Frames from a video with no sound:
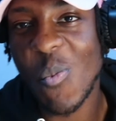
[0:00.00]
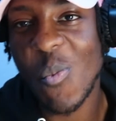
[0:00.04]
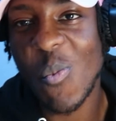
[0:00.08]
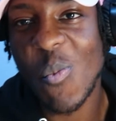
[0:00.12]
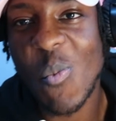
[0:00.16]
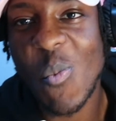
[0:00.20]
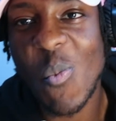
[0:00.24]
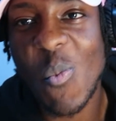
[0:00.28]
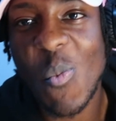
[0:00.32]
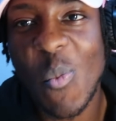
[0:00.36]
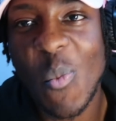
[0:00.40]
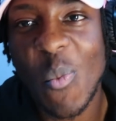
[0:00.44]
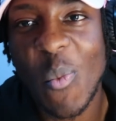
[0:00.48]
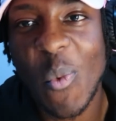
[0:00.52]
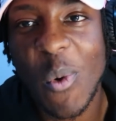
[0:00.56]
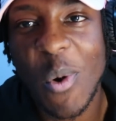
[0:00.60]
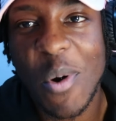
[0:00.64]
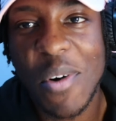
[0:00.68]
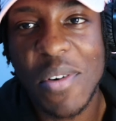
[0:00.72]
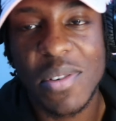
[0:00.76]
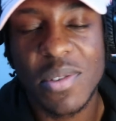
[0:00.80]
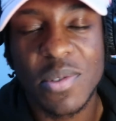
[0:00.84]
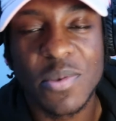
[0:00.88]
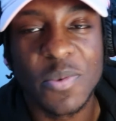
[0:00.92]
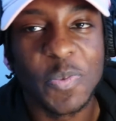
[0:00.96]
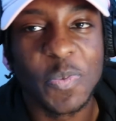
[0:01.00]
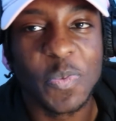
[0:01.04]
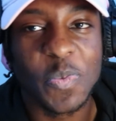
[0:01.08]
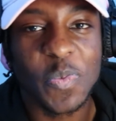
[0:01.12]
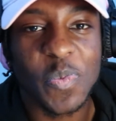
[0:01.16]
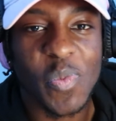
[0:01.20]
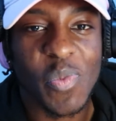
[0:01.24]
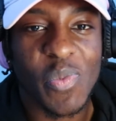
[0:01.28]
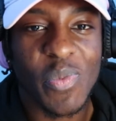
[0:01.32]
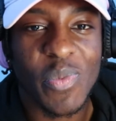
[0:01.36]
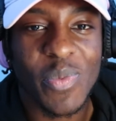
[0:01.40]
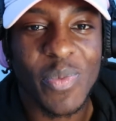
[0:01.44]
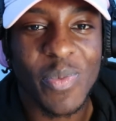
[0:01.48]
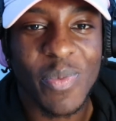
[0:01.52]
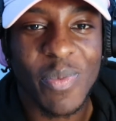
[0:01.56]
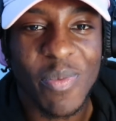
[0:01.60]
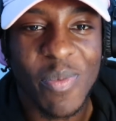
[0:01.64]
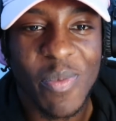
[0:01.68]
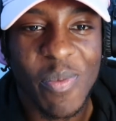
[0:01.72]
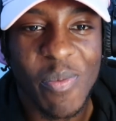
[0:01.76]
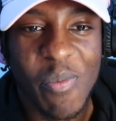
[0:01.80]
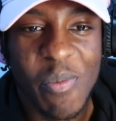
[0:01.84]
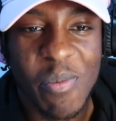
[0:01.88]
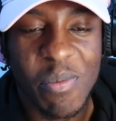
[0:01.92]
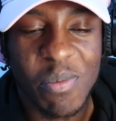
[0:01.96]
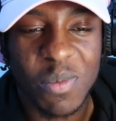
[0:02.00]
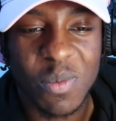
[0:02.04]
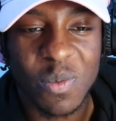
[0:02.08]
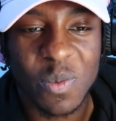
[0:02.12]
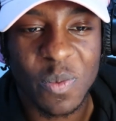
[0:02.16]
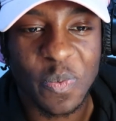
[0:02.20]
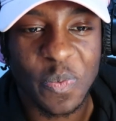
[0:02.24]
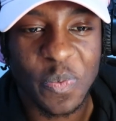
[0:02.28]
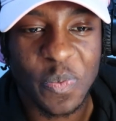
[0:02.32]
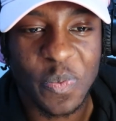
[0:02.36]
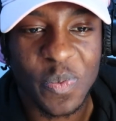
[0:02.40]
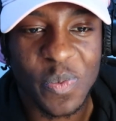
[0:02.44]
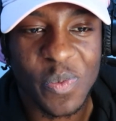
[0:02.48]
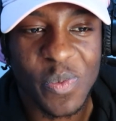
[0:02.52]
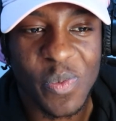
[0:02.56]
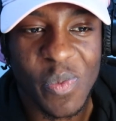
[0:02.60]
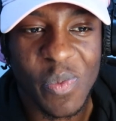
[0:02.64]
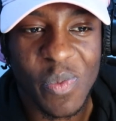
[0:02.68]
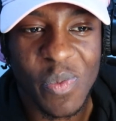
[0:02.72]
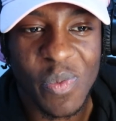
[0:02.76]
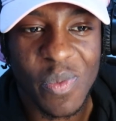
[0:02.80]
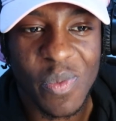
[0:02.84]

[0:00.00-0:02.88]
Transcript: pull up on your block, flip your habitat,